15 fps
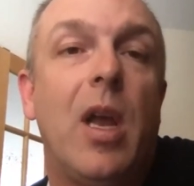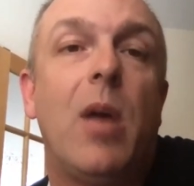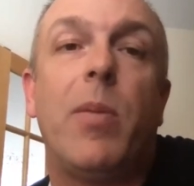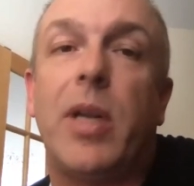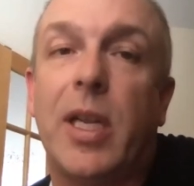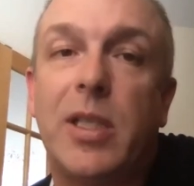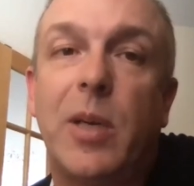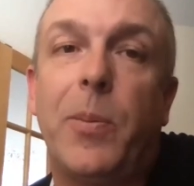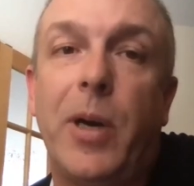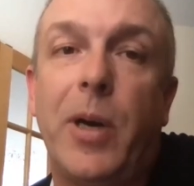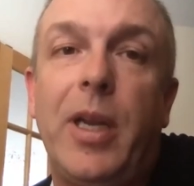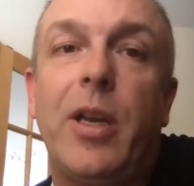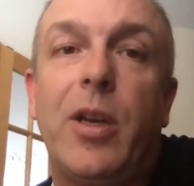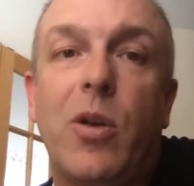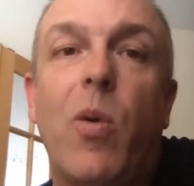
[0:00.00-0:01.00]
But that's a pretty
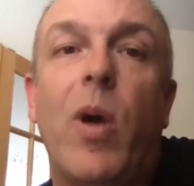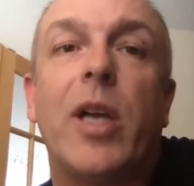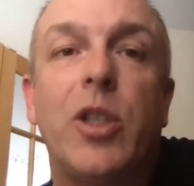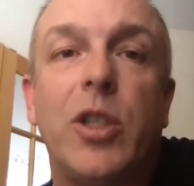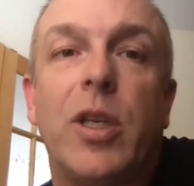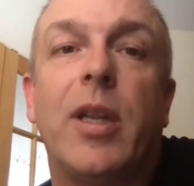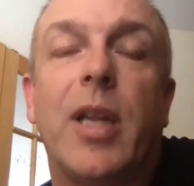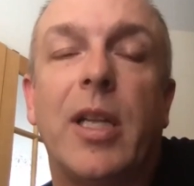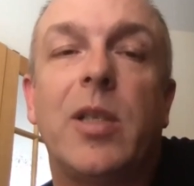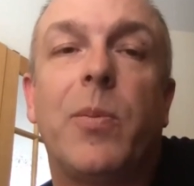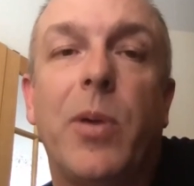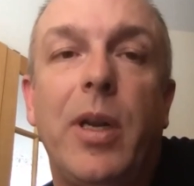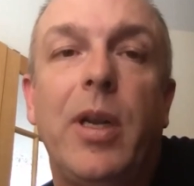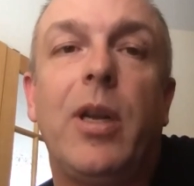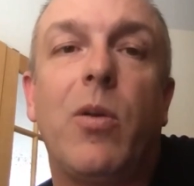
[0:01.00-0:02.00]
good question. That's a
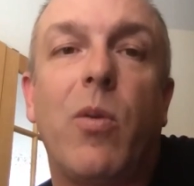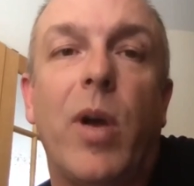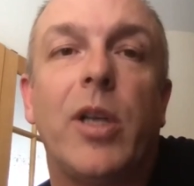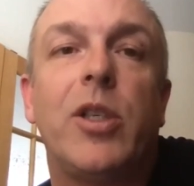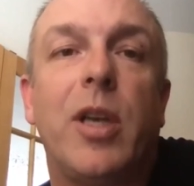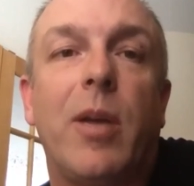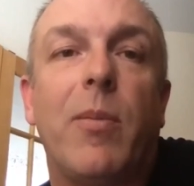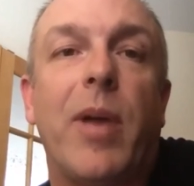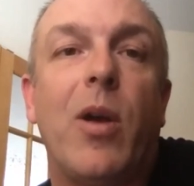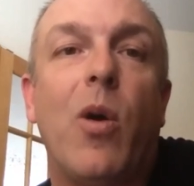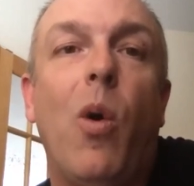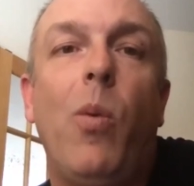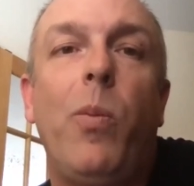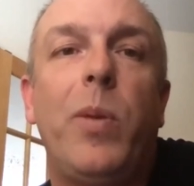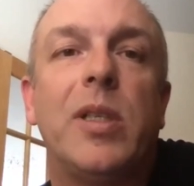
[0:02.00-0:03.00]
pretty good question. And my
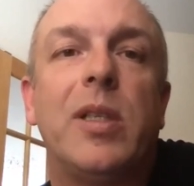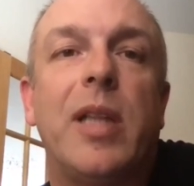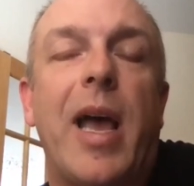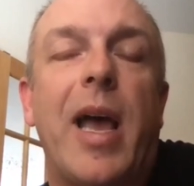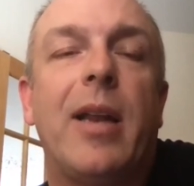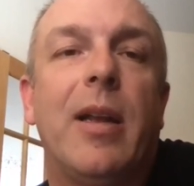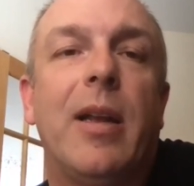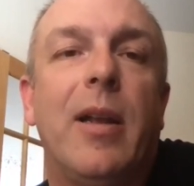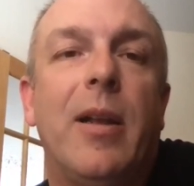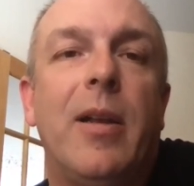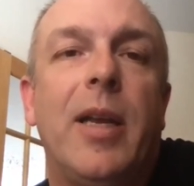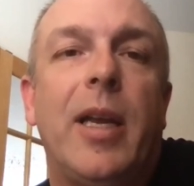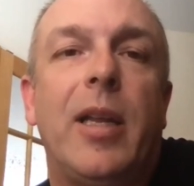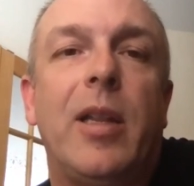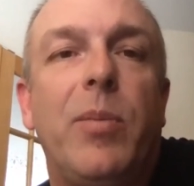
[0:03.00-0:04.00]
hope is that
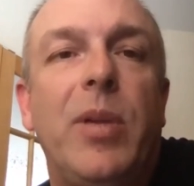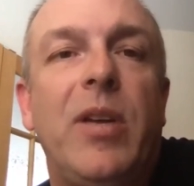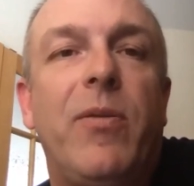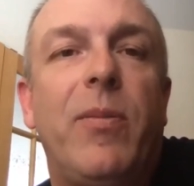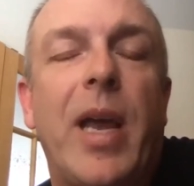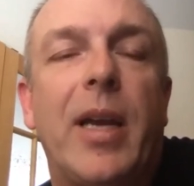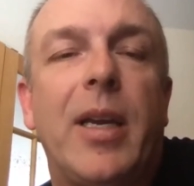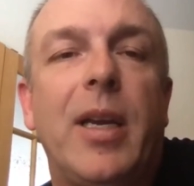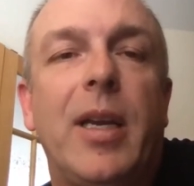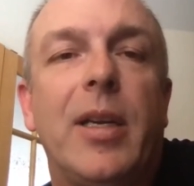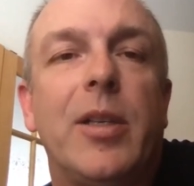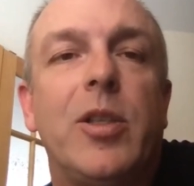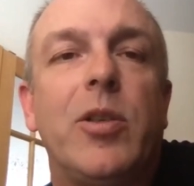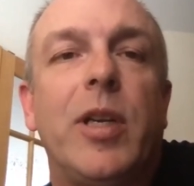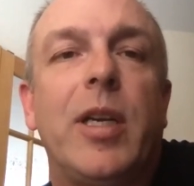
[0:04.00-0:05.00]
in the beef packing
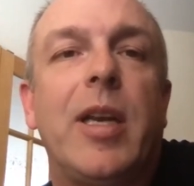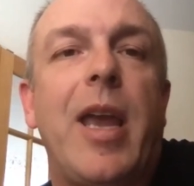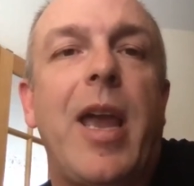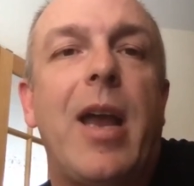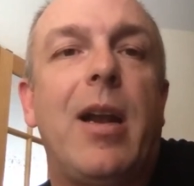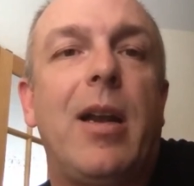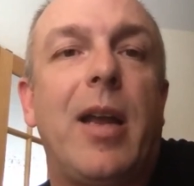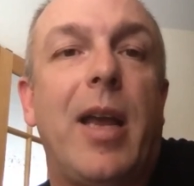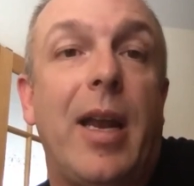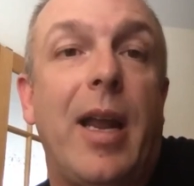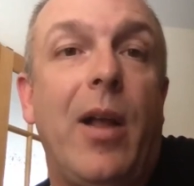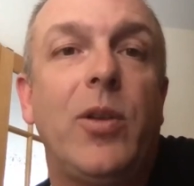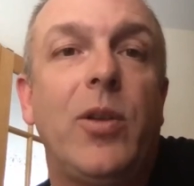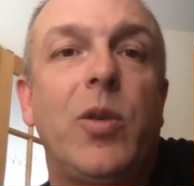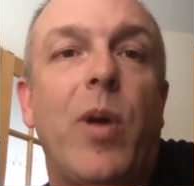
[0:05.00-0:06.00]
industry in Canada and
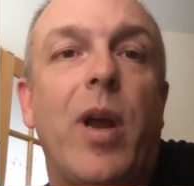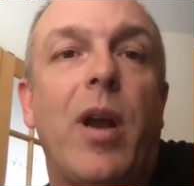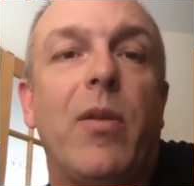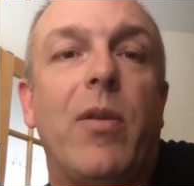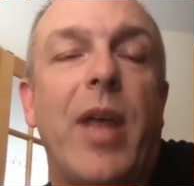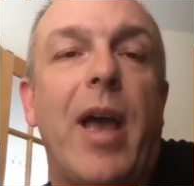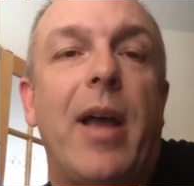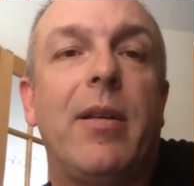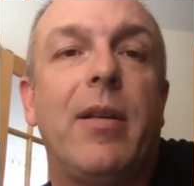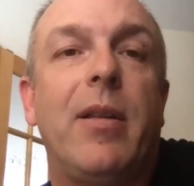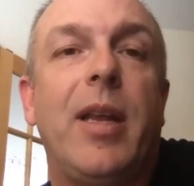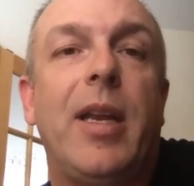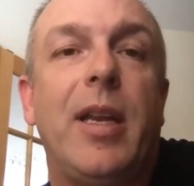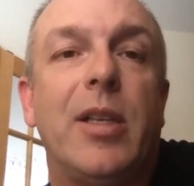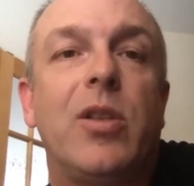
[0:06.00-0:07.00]
elsewhere, that
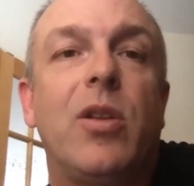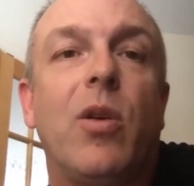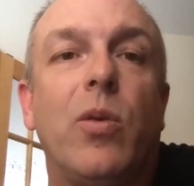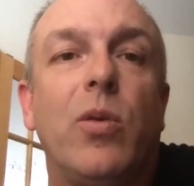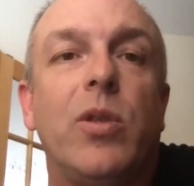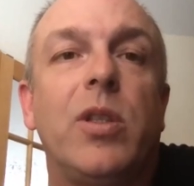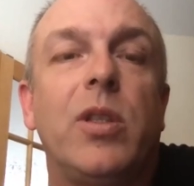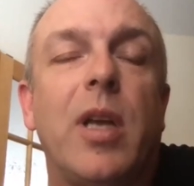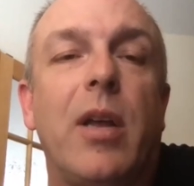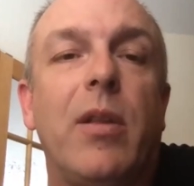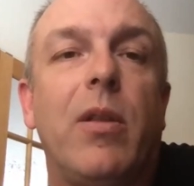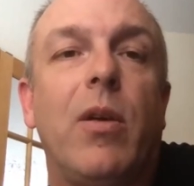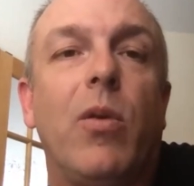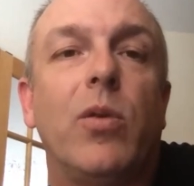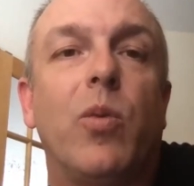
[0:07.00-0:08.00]
it is those, uh,
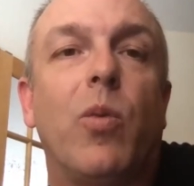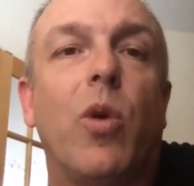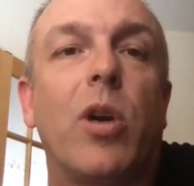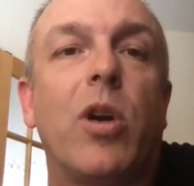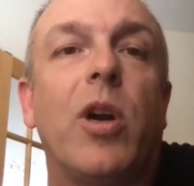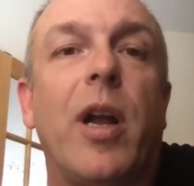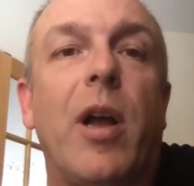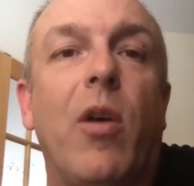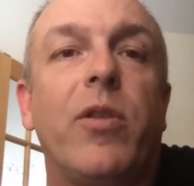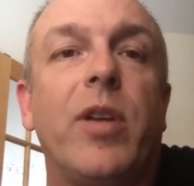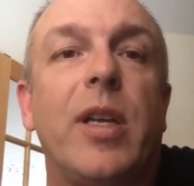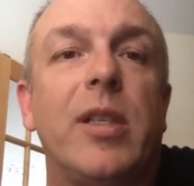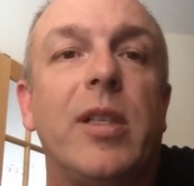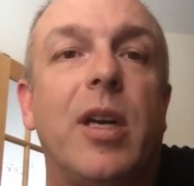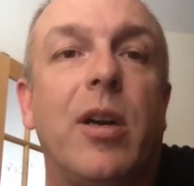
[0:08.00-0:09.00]
those worker health
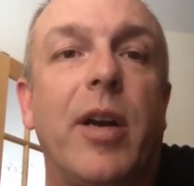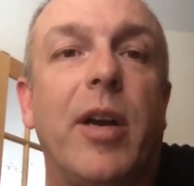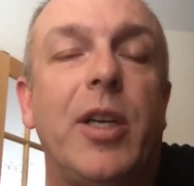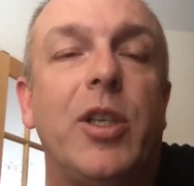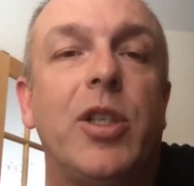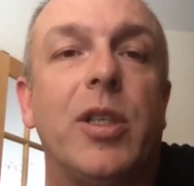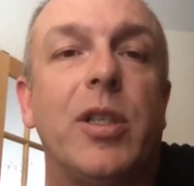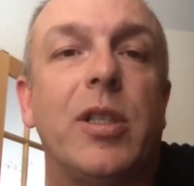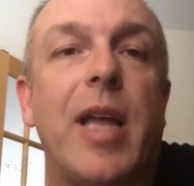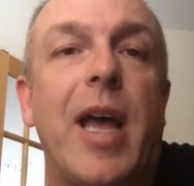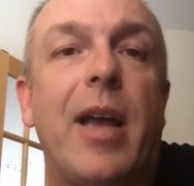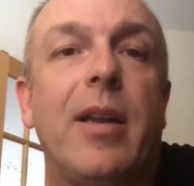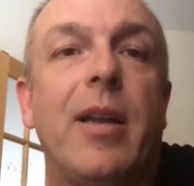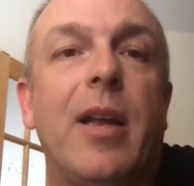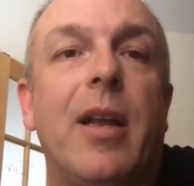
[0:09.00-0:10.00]
considerations
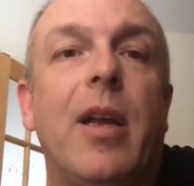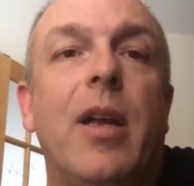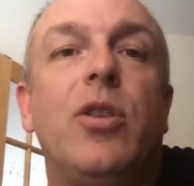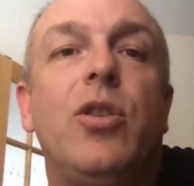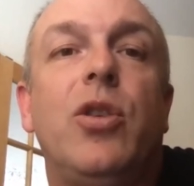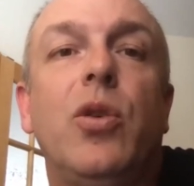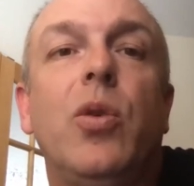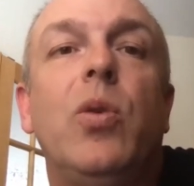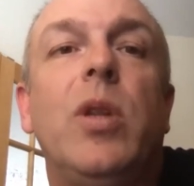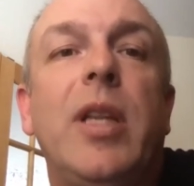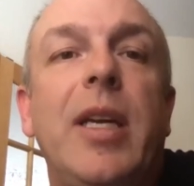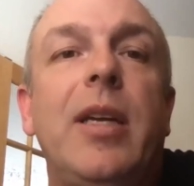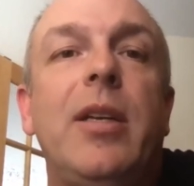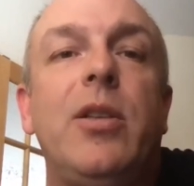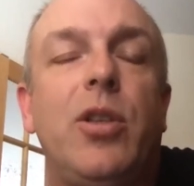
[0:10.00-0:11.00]
that do
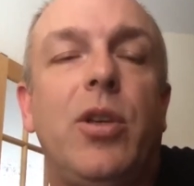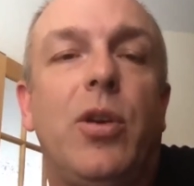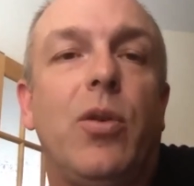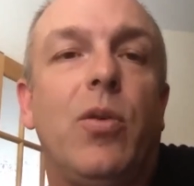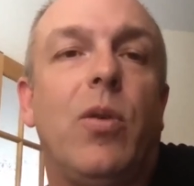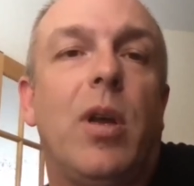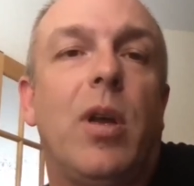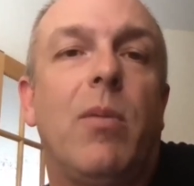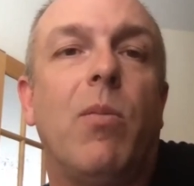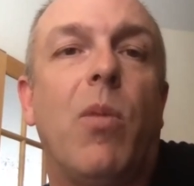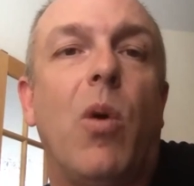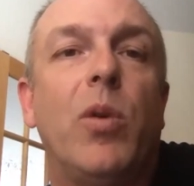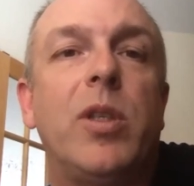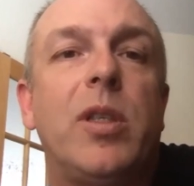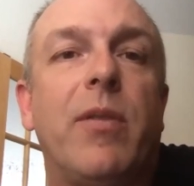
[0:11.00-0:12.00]
lead to
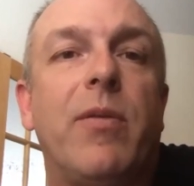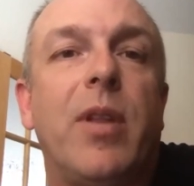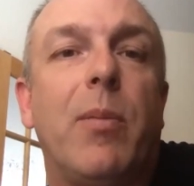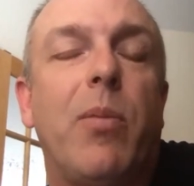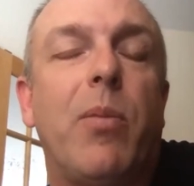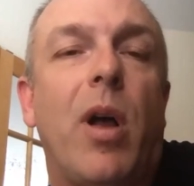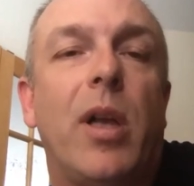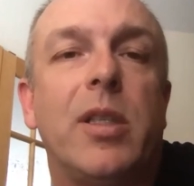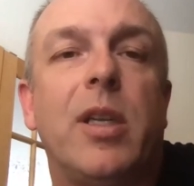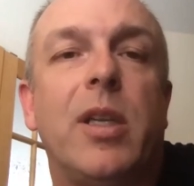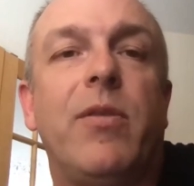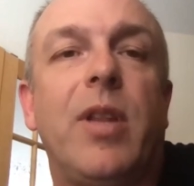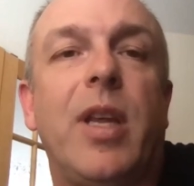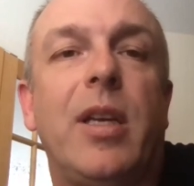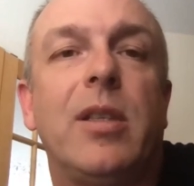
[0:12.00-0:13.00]
most of the positive
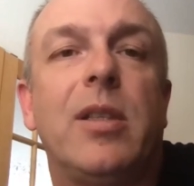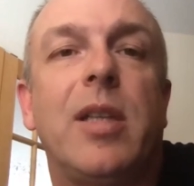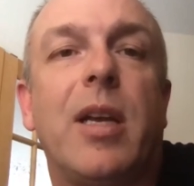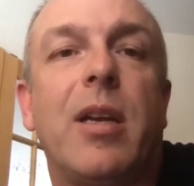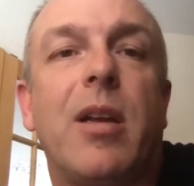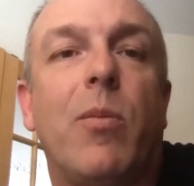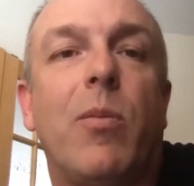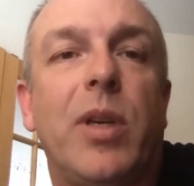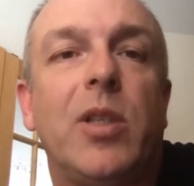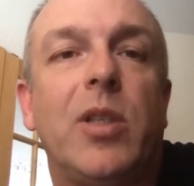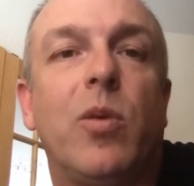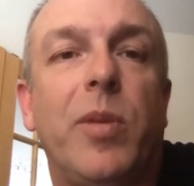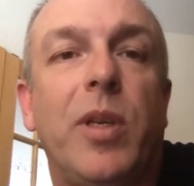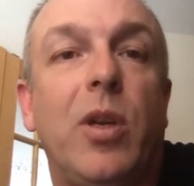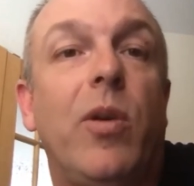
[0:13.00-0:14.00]
things that companies
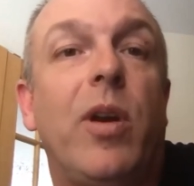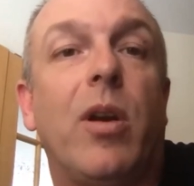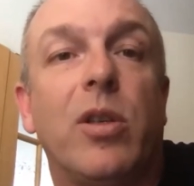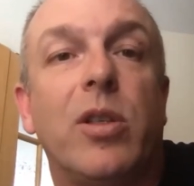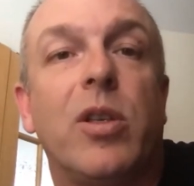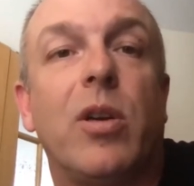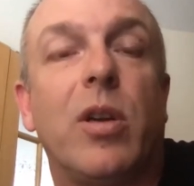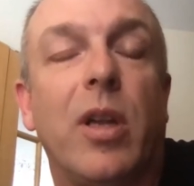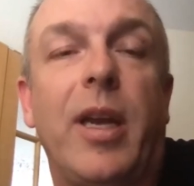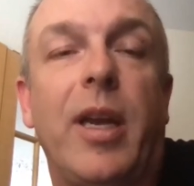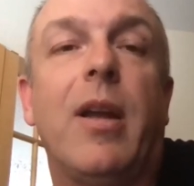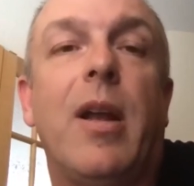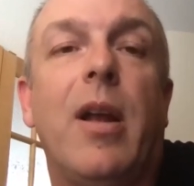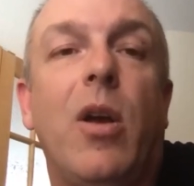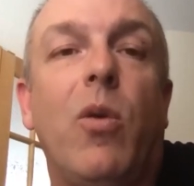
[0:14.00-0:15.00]
will be doing, or certainly
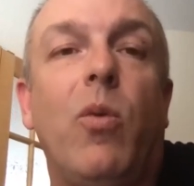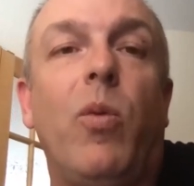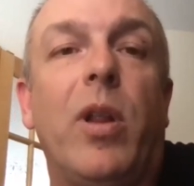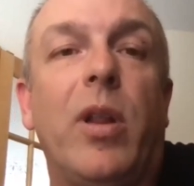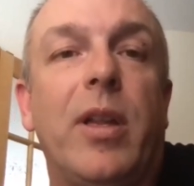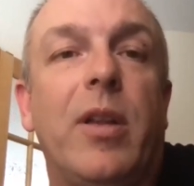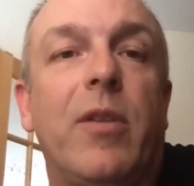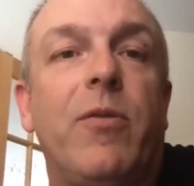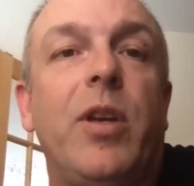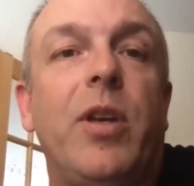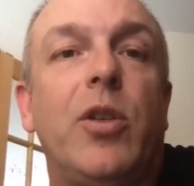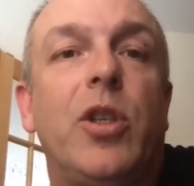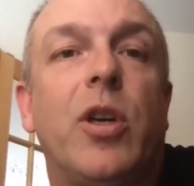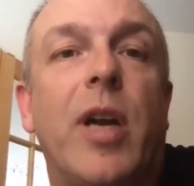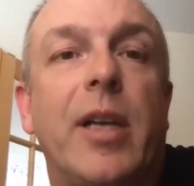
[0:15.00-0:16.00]
will in the
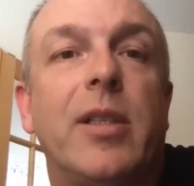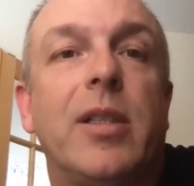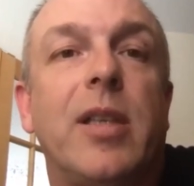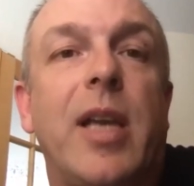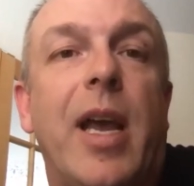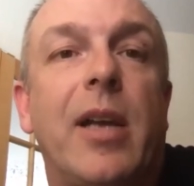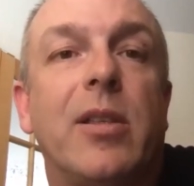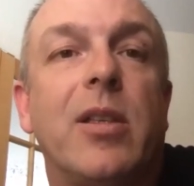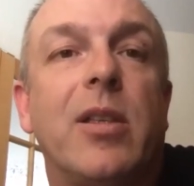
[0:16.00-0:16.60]
future as, as